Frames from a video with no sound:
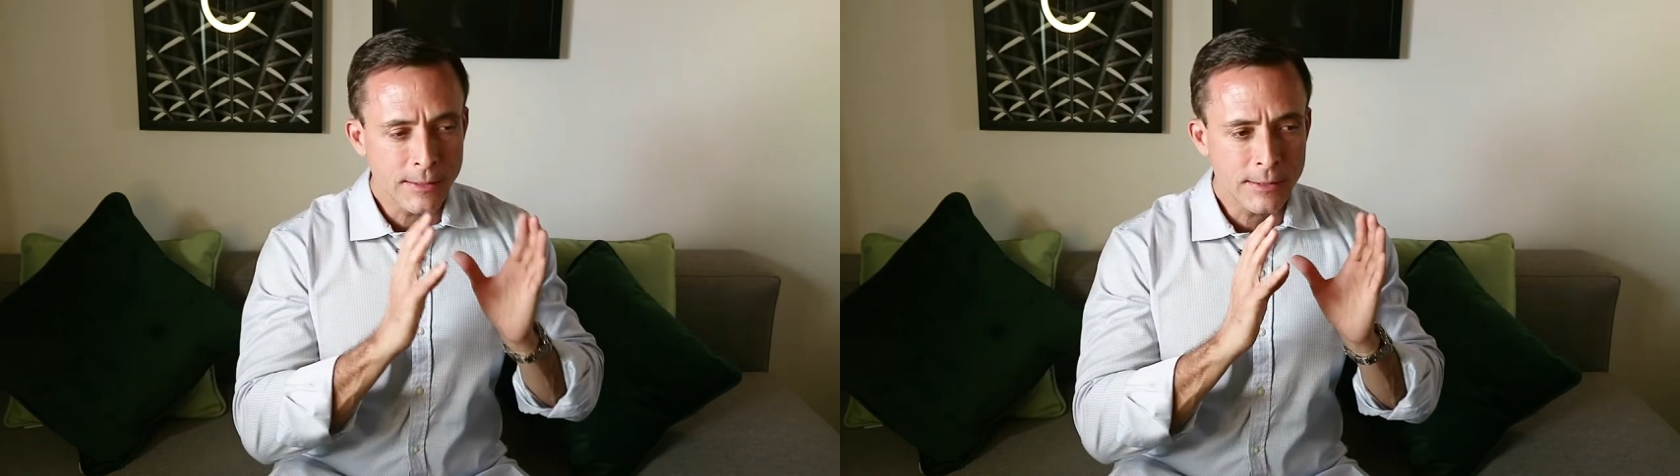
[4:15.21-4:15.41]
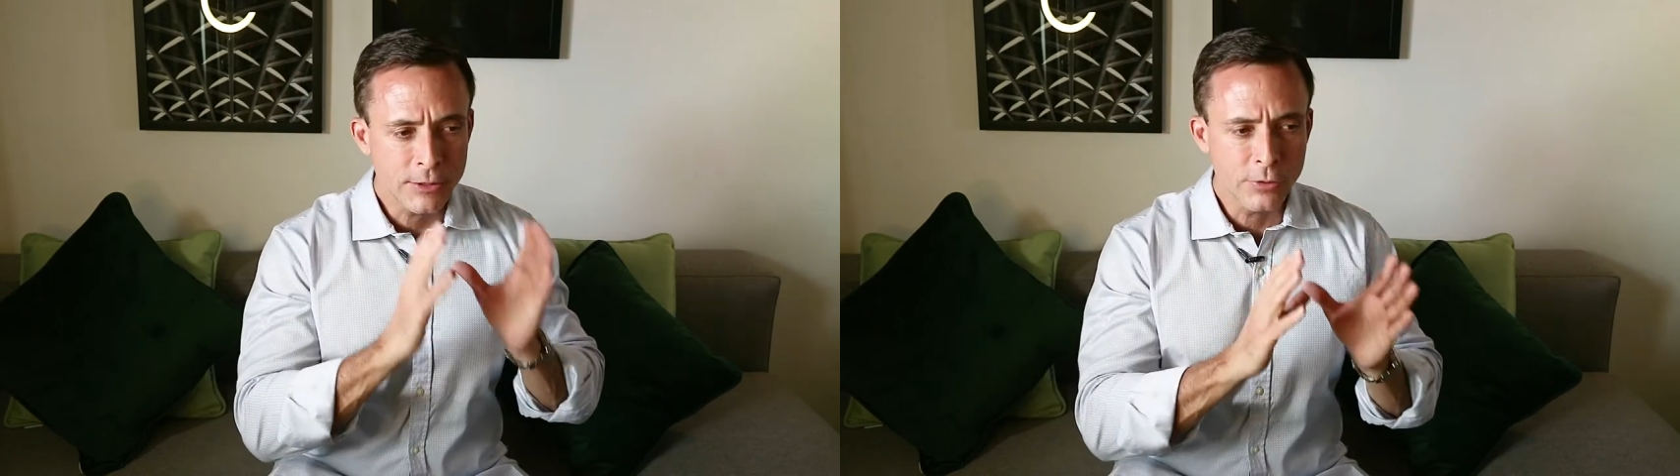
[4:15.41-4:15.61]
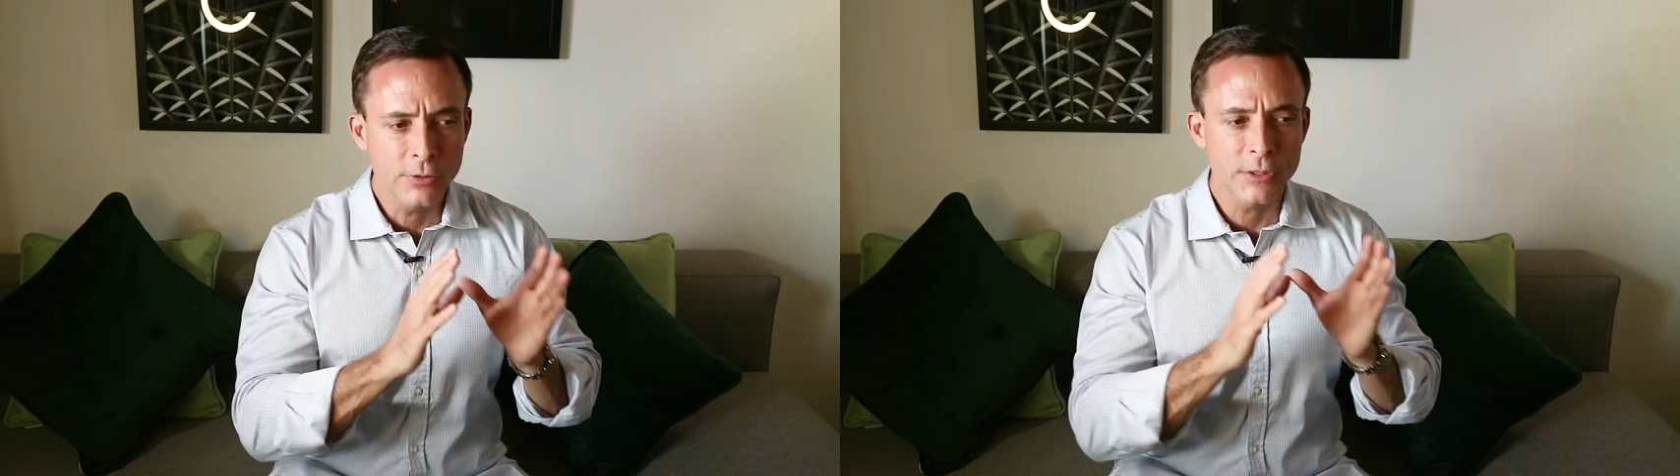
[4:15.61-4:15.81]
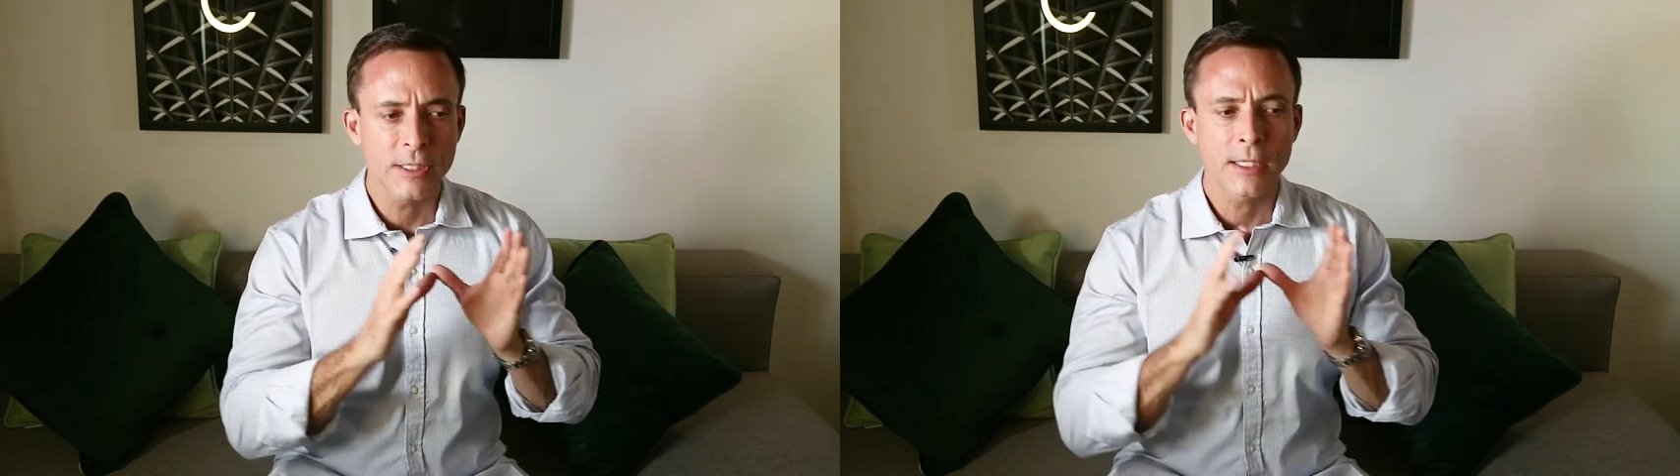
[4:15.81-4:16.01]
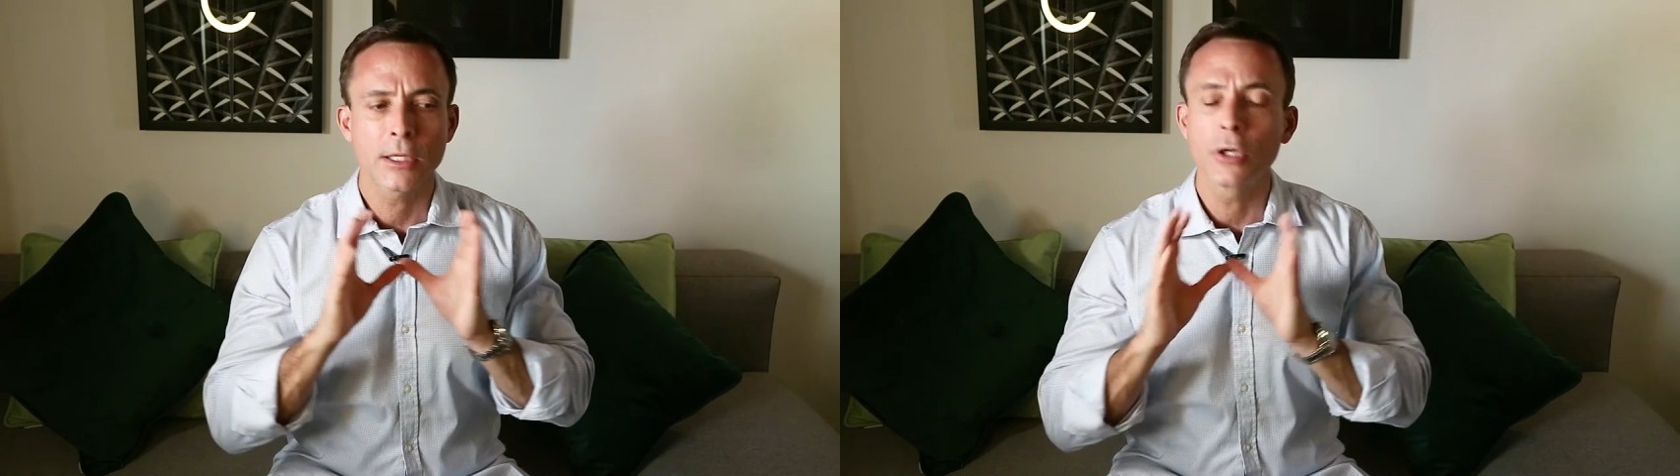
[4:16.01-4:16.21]

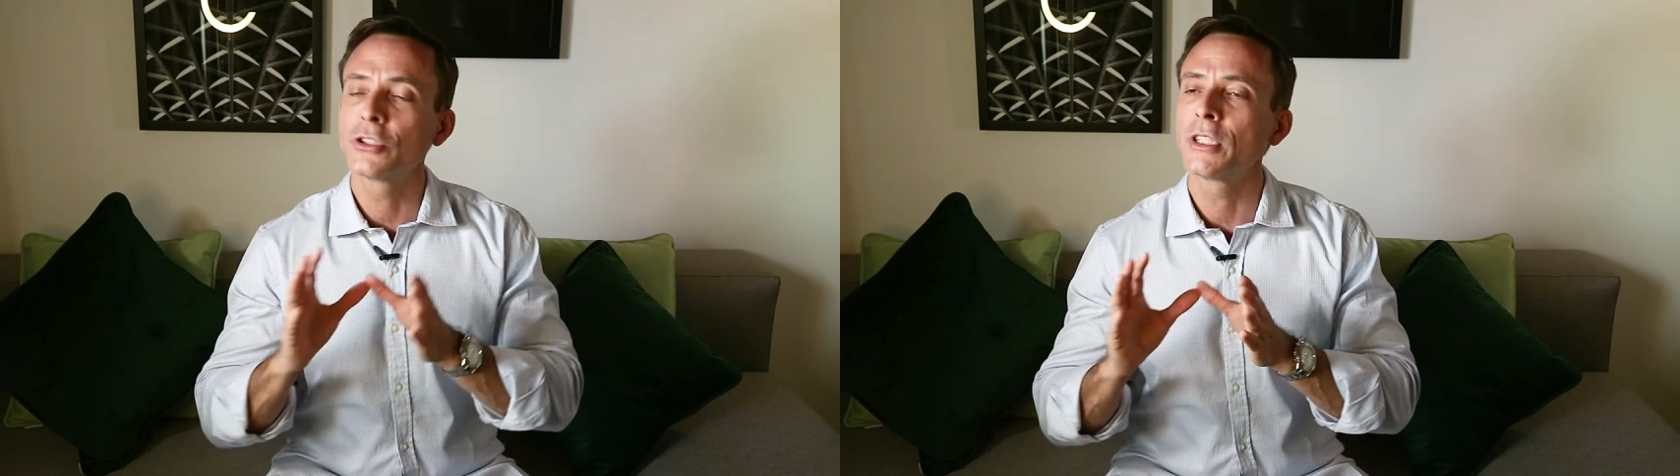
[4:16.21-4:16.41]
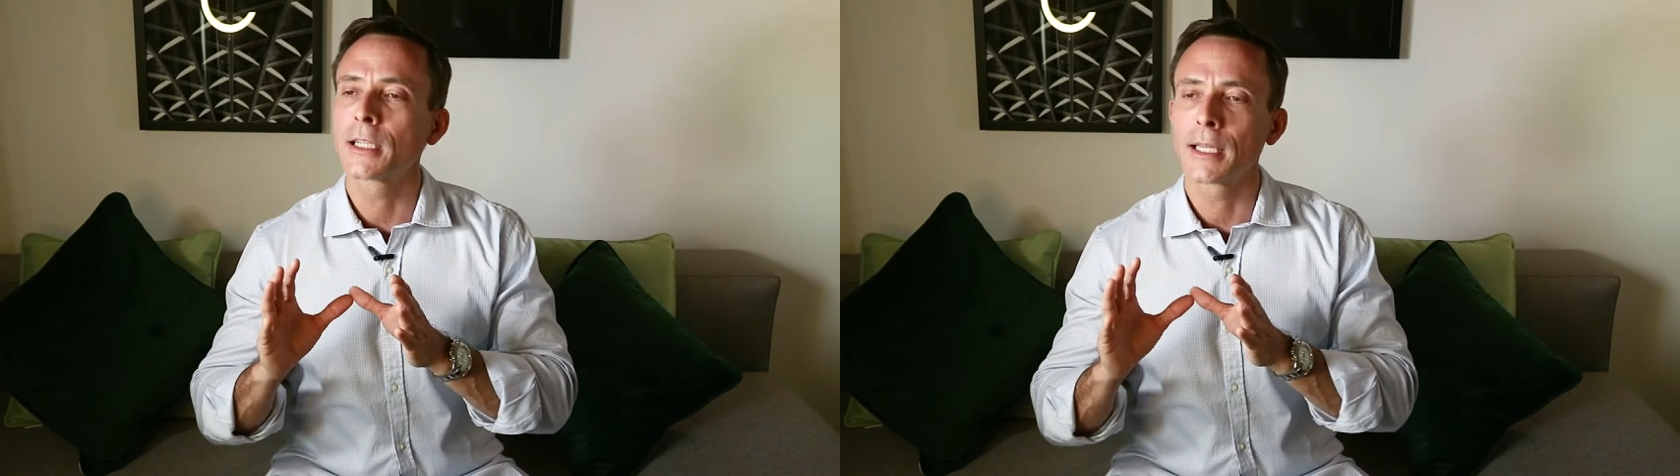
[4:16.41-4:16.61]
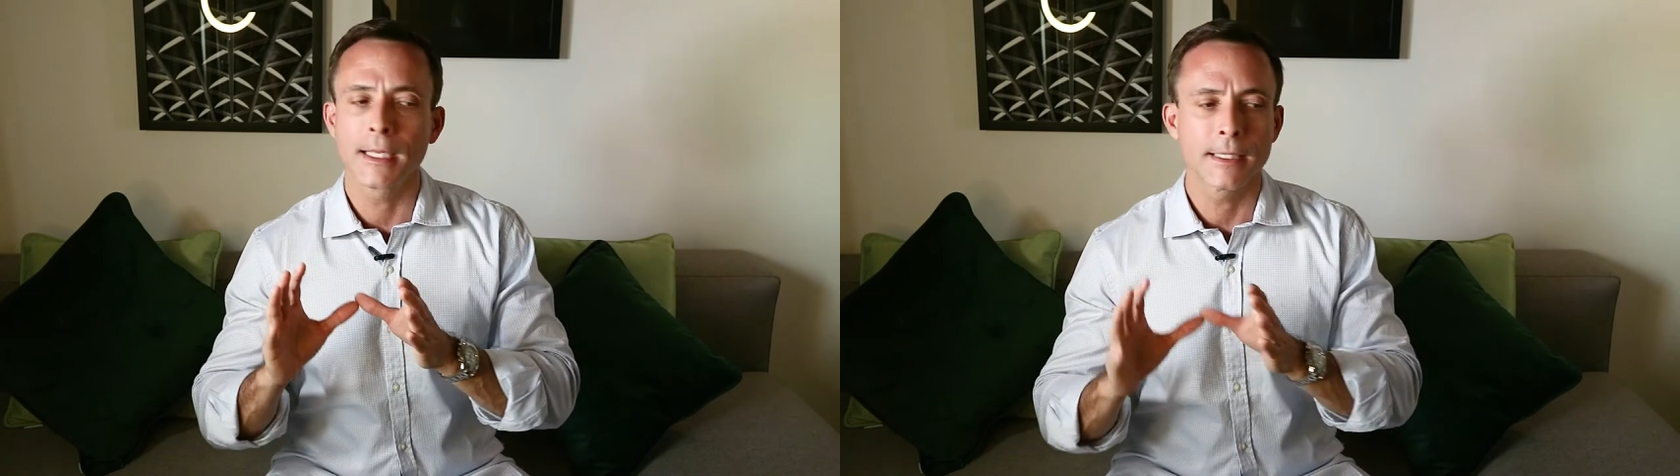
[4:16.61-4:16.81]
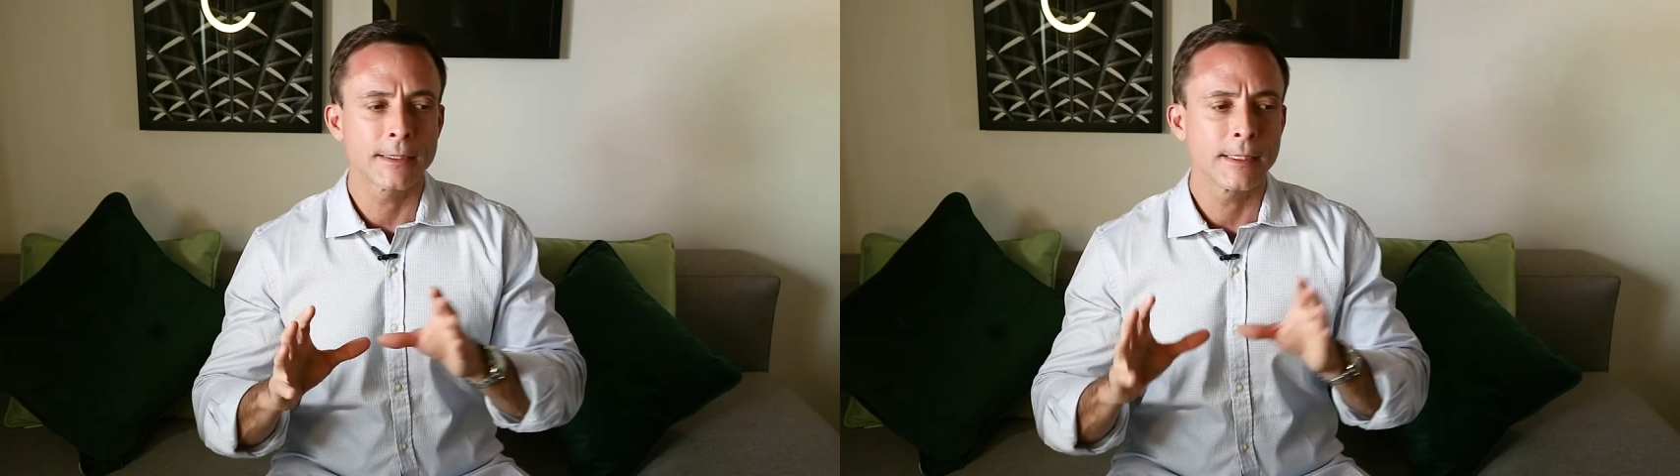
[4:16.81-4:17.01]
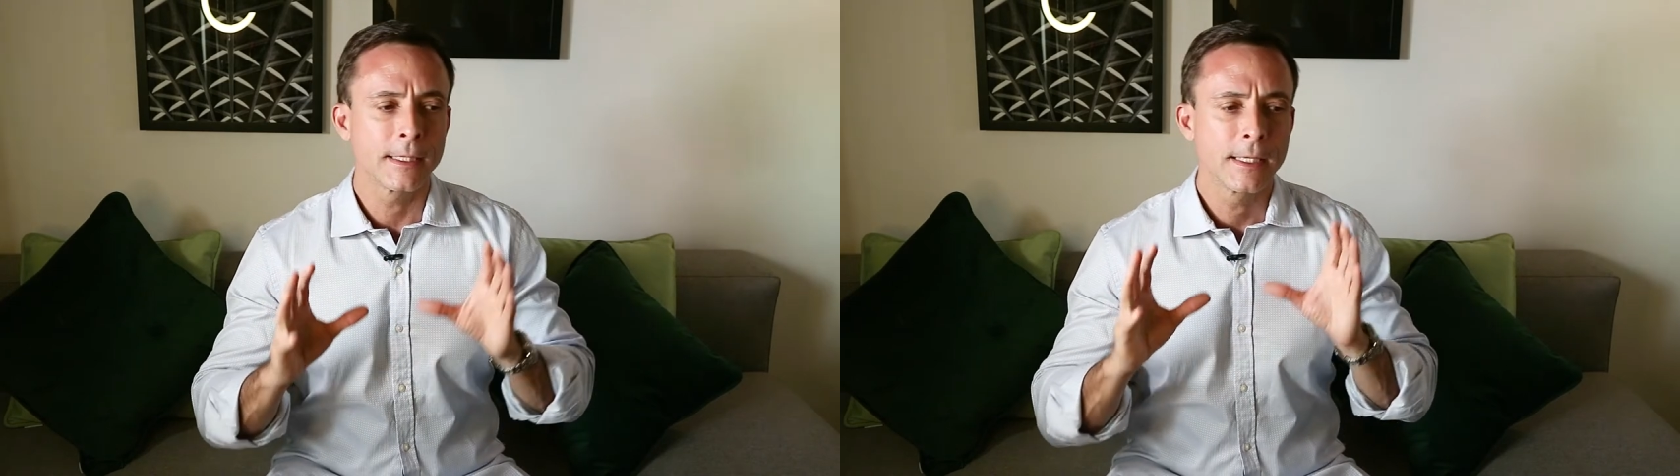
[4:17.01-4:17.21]
students and coaching clients